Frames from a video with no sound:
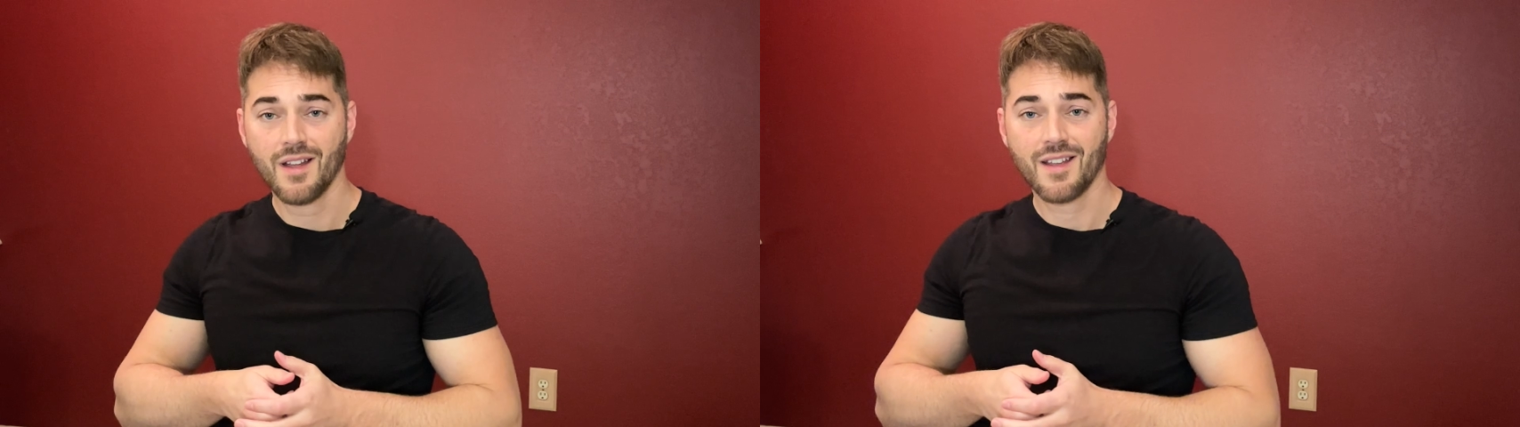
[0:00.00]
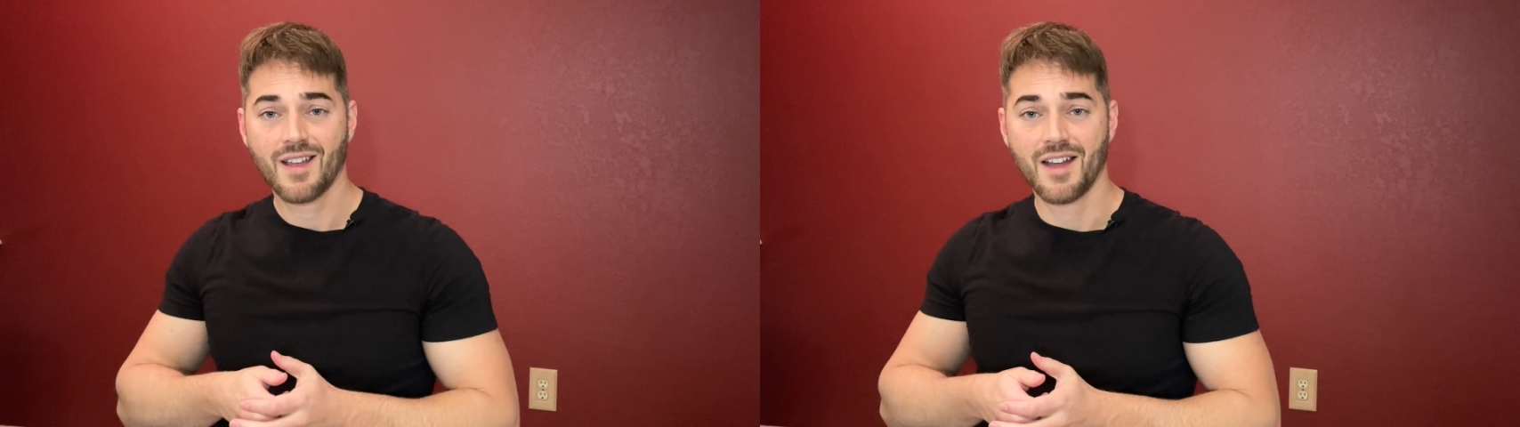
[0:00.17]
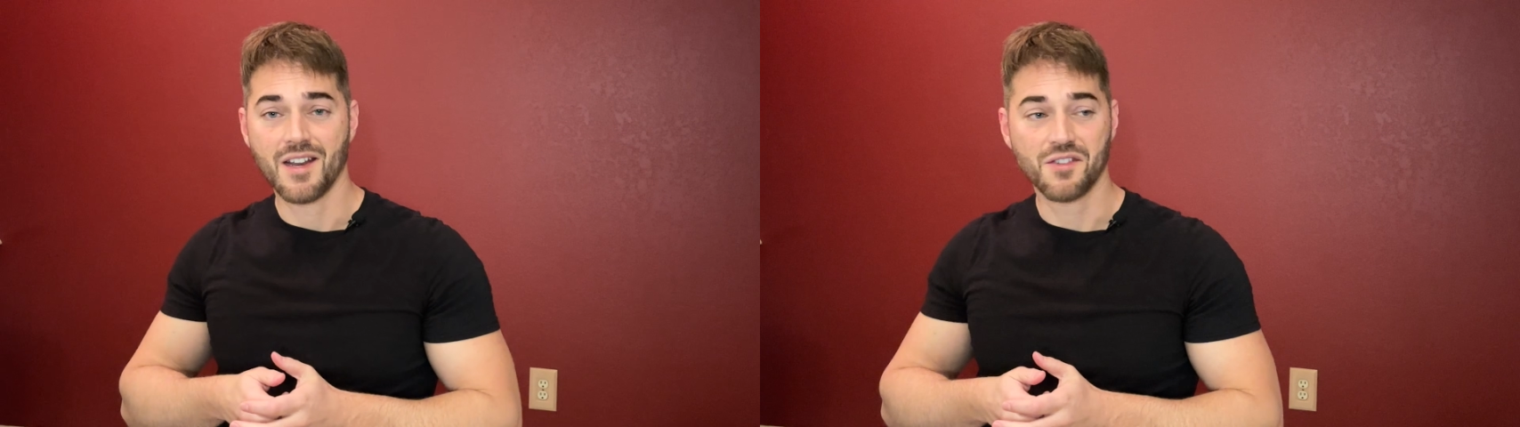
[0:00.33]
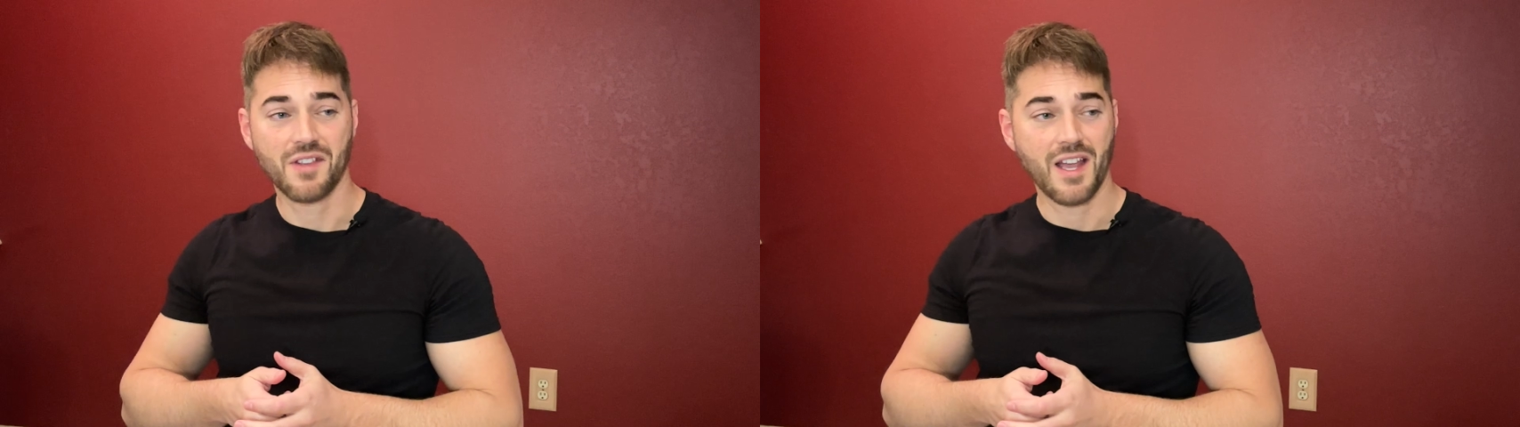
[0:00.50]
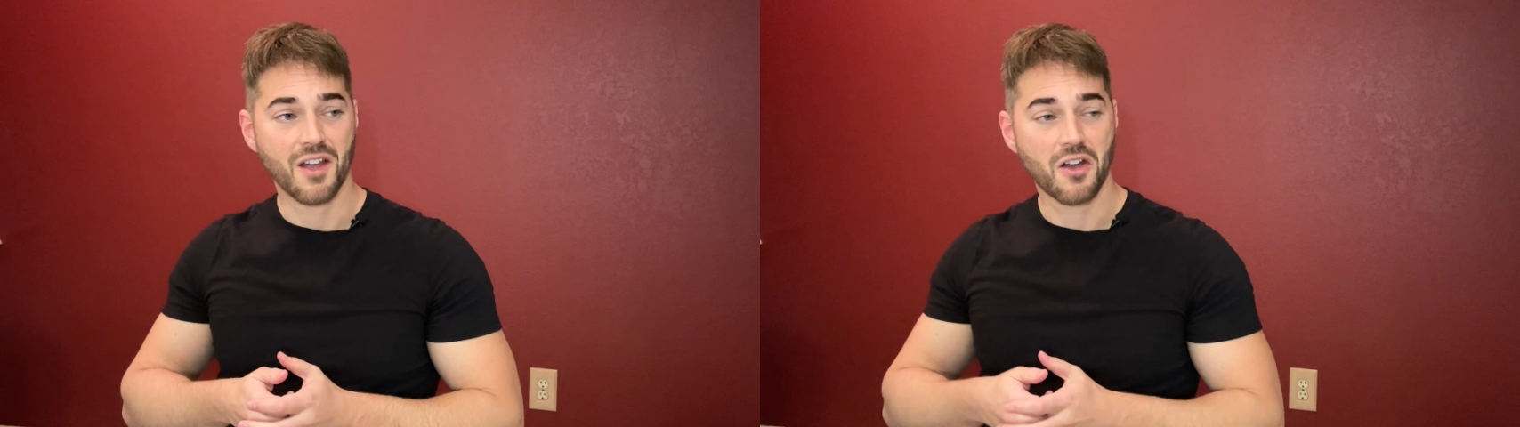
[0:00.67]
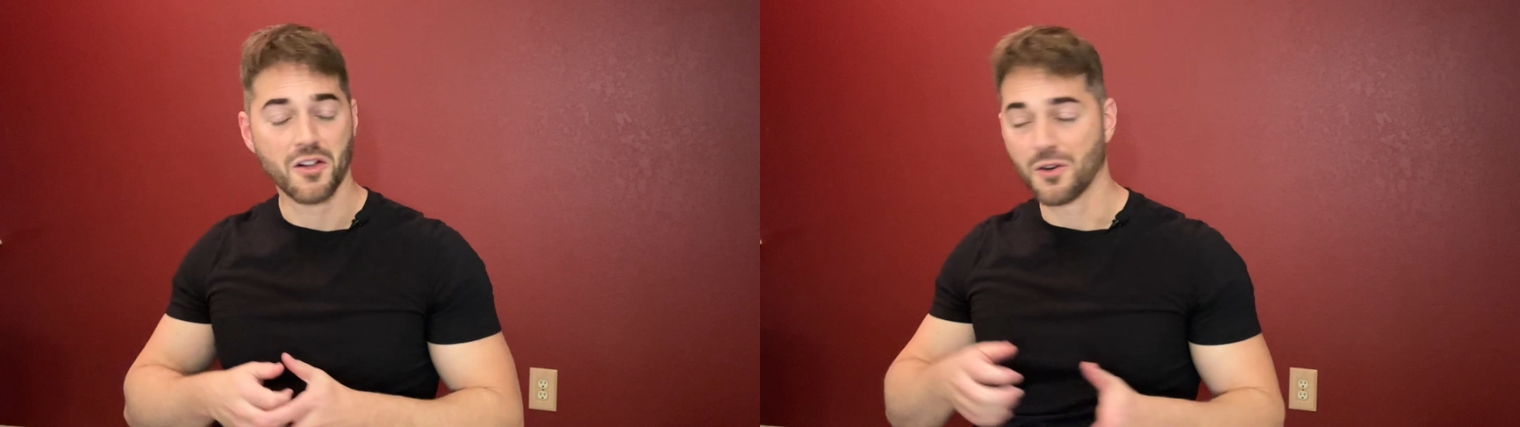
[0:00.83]
kind of stay in
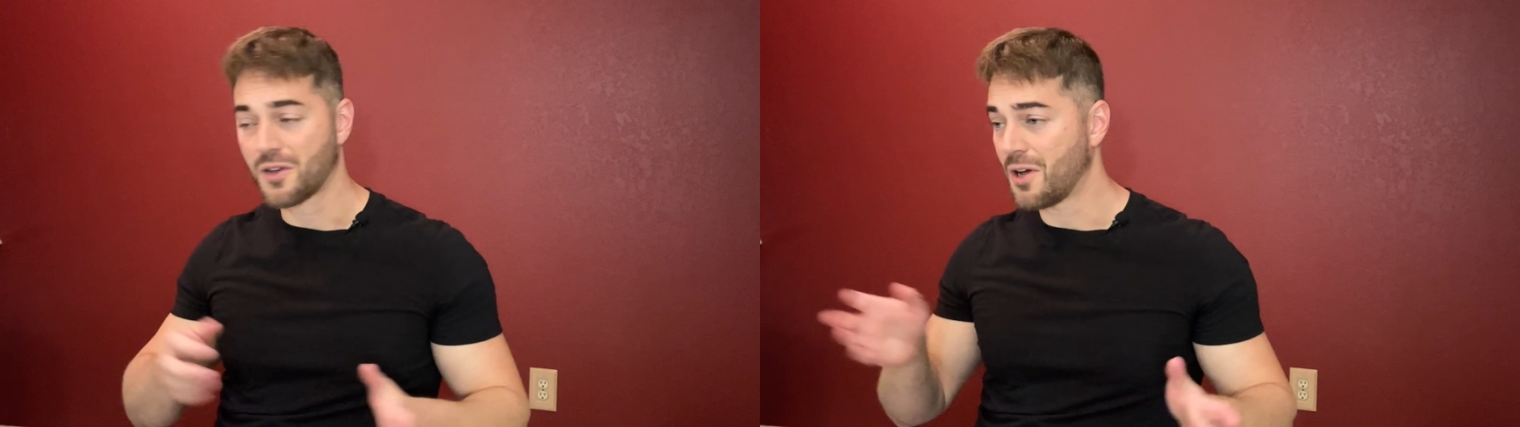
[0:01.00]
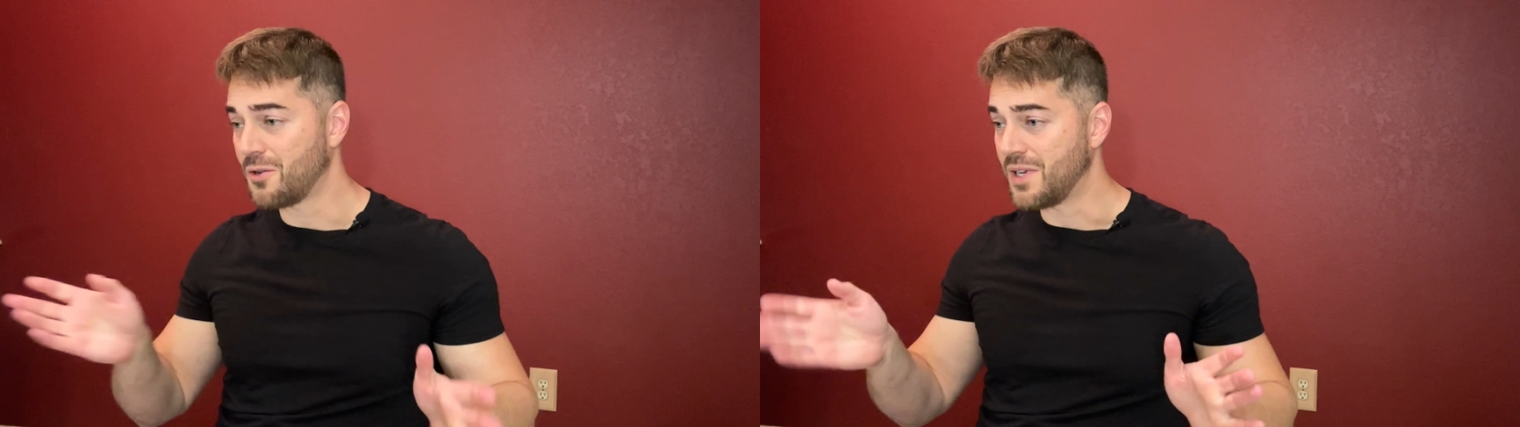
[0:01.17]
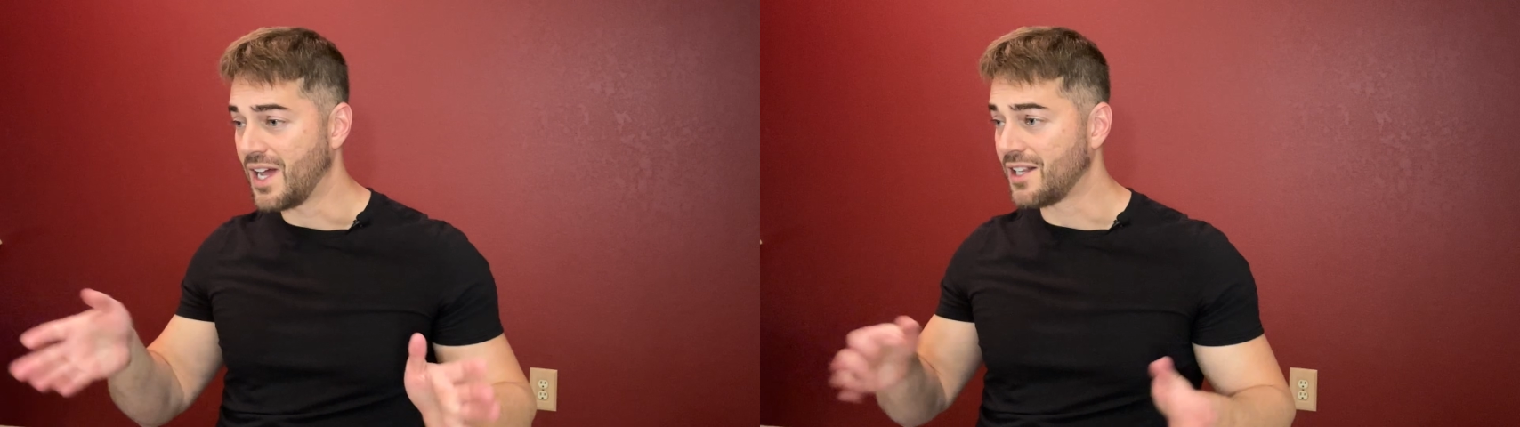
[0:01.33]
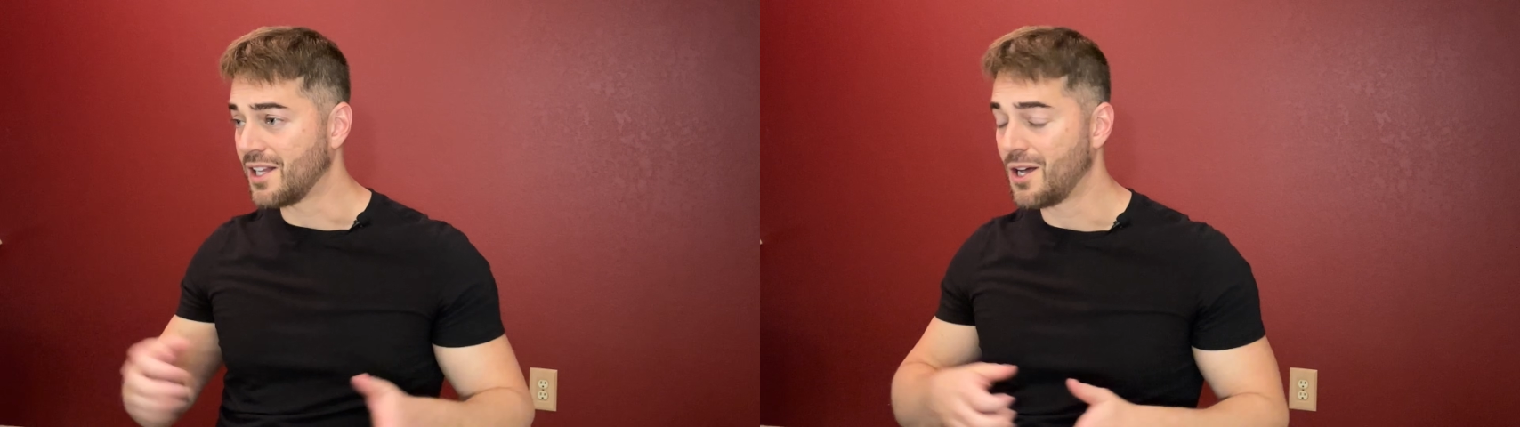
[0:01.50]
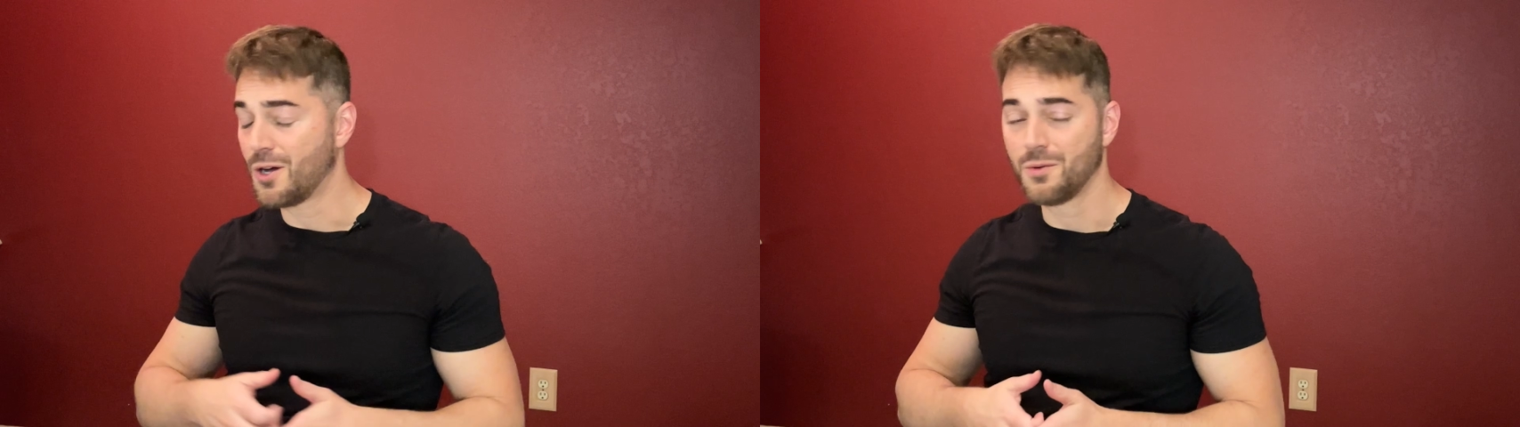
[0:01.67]
color code yellow,